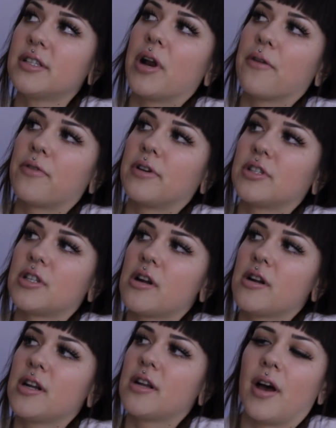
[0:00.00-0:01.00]
When I first
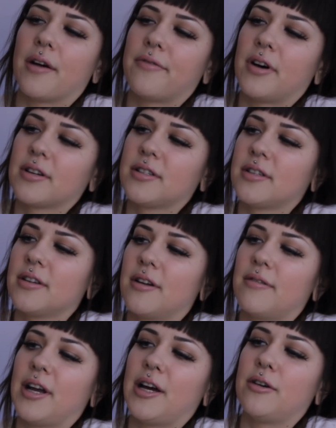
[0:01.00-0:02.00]
started, I fucked
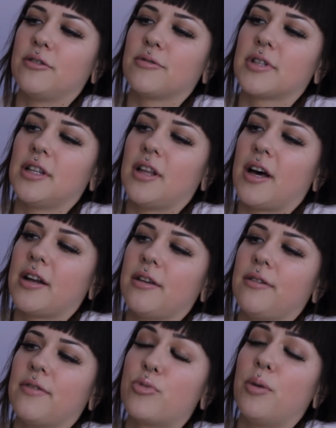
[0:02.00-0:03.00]
around with a lot
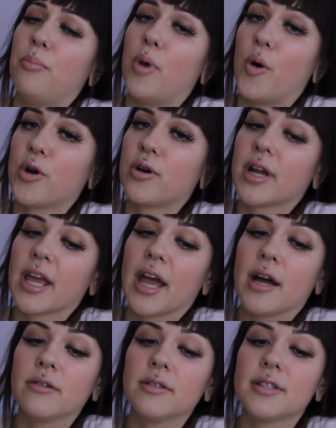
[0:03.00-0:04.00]
of promoter
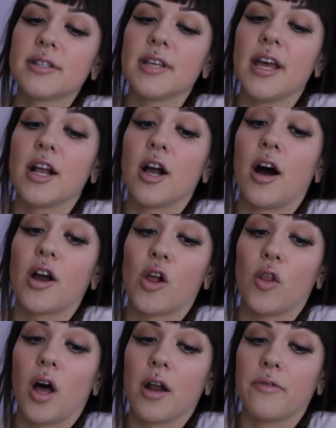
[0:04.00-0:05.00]
accounts and got a
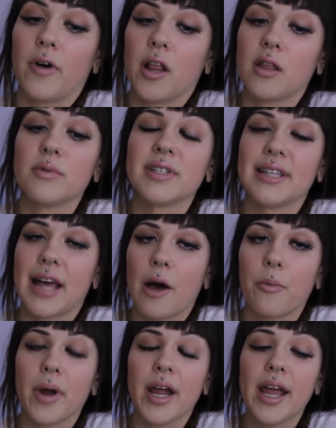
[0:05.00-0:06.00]
lot of followers
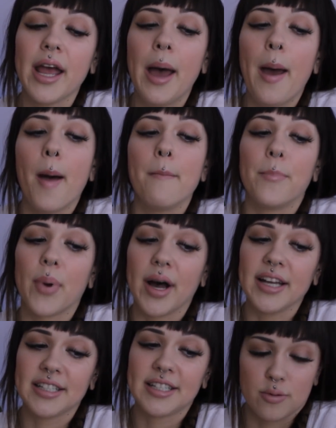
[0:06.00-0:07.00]
that way.
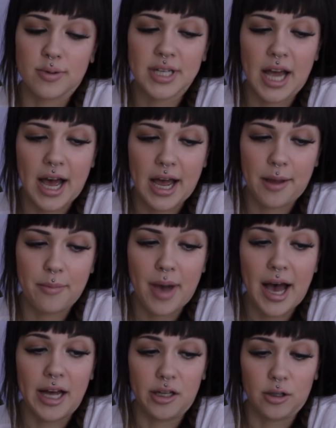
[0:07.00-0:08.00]
But through time,
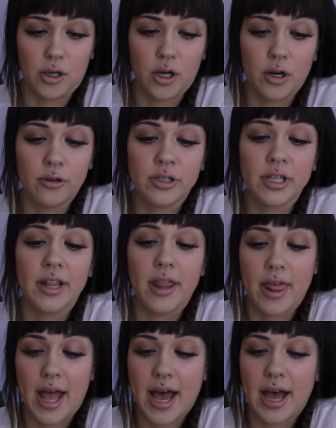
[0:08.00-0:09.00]
I learned
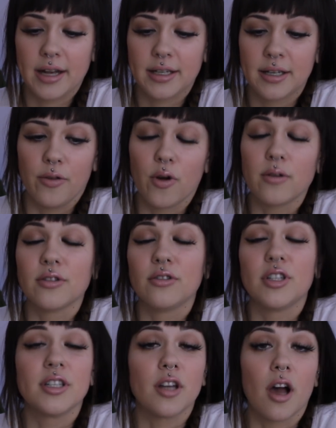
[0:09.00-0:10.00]
that those are
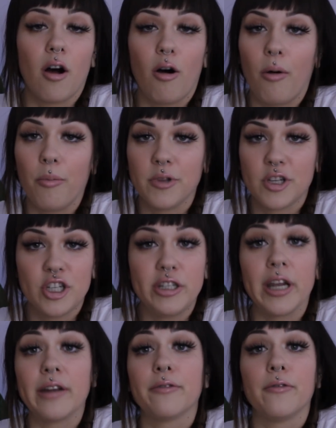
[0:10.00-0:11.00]
just all
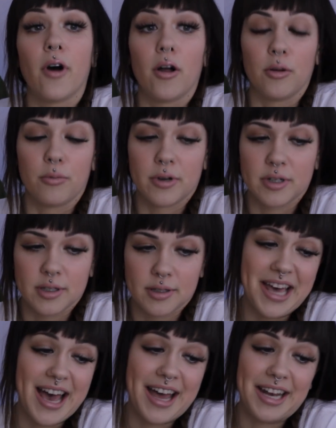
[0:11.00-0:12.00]
shit followers
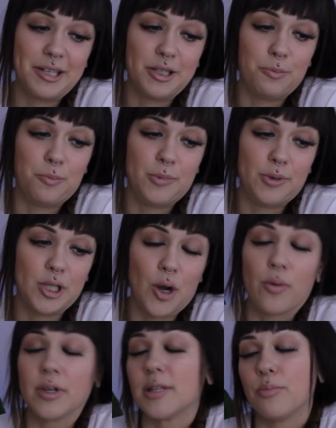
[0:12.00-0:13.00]
that
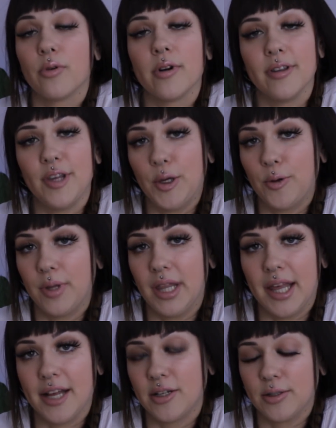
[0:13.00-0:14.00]
don't support you.
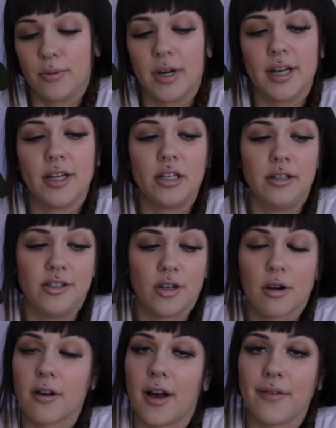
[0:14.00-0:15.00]
They just want to
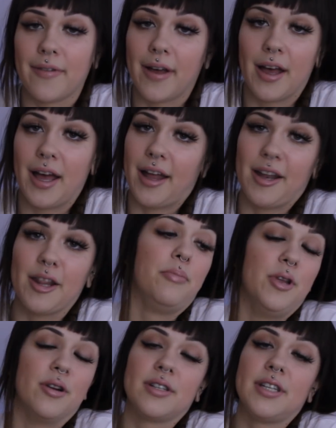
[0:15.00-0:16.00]
jerk off at
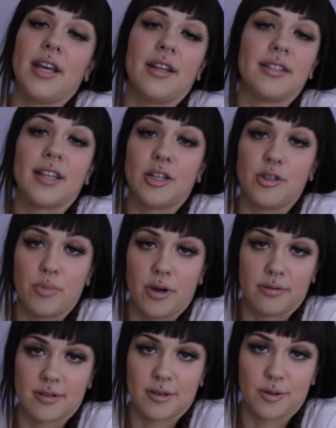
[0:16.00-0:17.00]
your tits that you
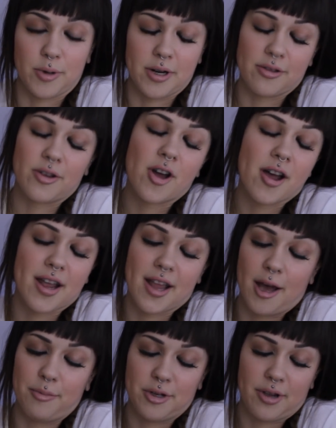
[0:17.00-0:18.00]
post on Twitter. They're not going
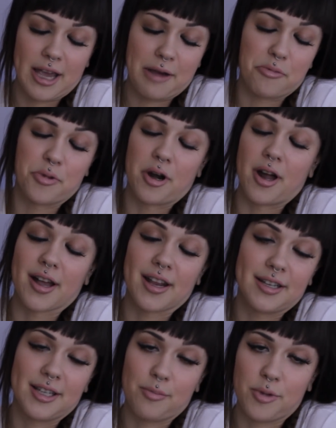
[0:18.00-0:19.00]
to come to your camera. They're not
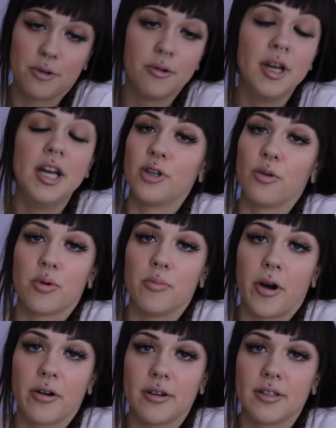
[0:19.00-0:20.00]
going to tip you. So
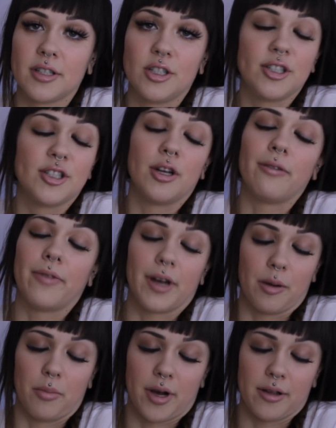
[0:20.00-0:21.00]
promoters, just don't
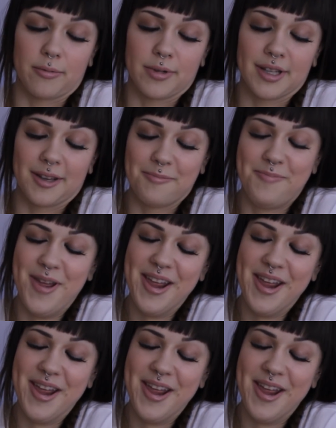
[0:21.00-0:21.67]
fucking bother with them.